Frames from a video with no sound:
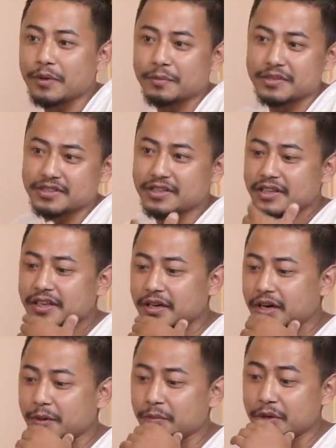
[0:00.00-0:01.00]
for me
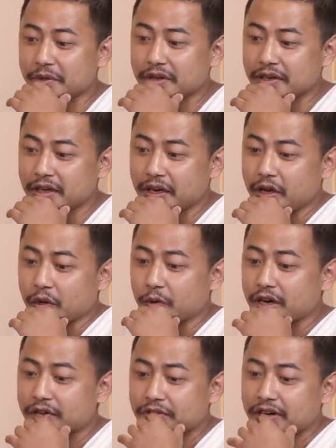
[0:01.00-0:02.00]
personally, maybe
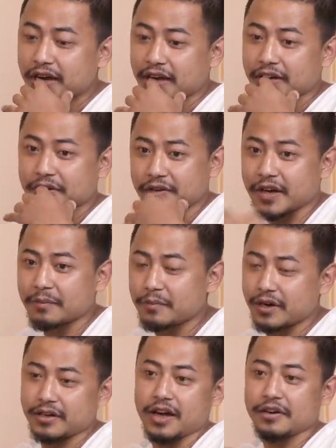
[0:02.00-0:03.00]
whenever I
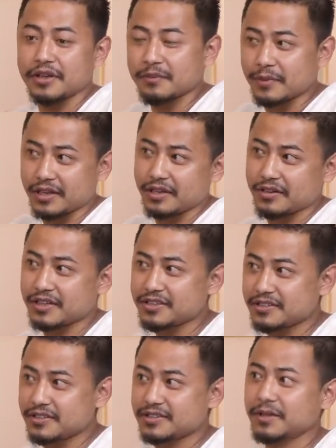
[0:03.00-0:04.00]
rap, I write my
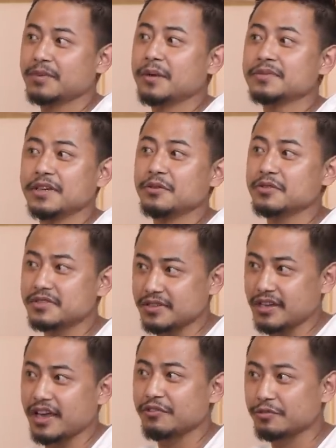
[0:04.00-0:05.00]
lyrics. Mm-hmm. Sometimes I
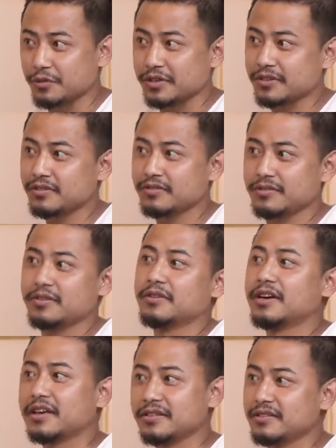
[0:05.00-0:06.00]
use F word
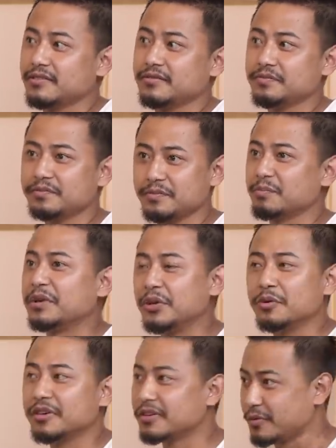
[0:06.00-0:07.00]
or like
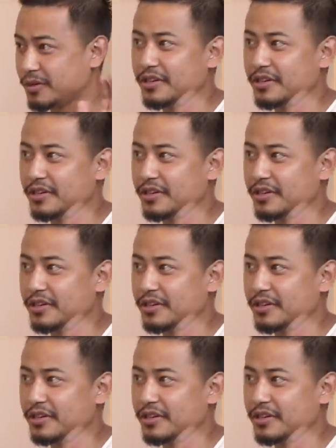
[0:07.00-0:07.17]
B word,